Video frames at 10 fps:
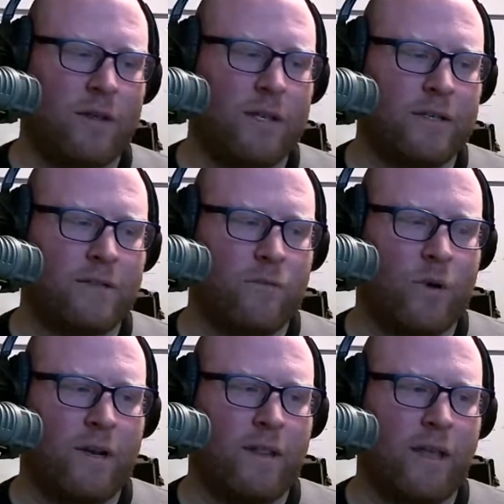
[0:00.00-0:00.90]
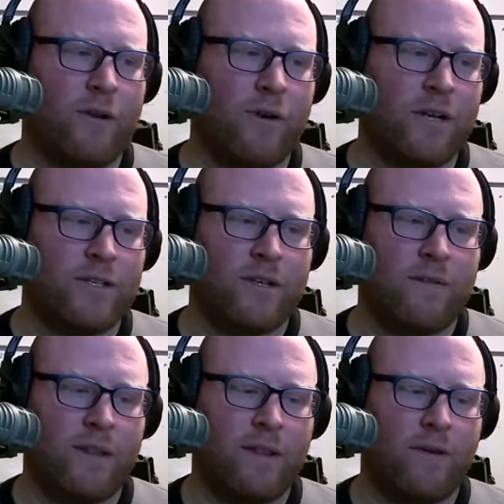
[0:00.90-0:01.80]
least one of the iterations of
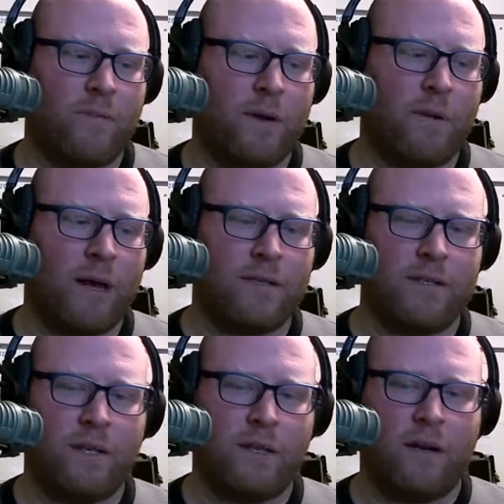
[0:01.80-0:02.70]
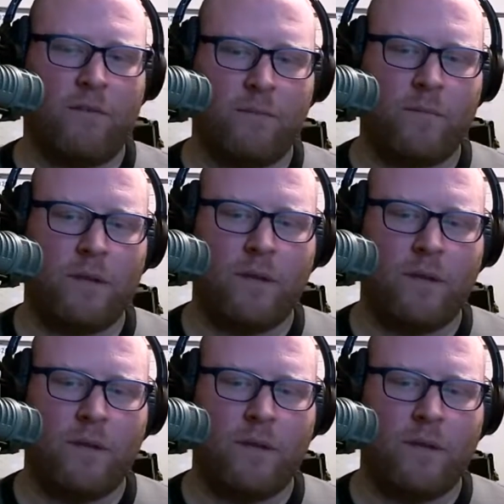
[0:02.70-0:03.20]
it. There have been about a zillion of them.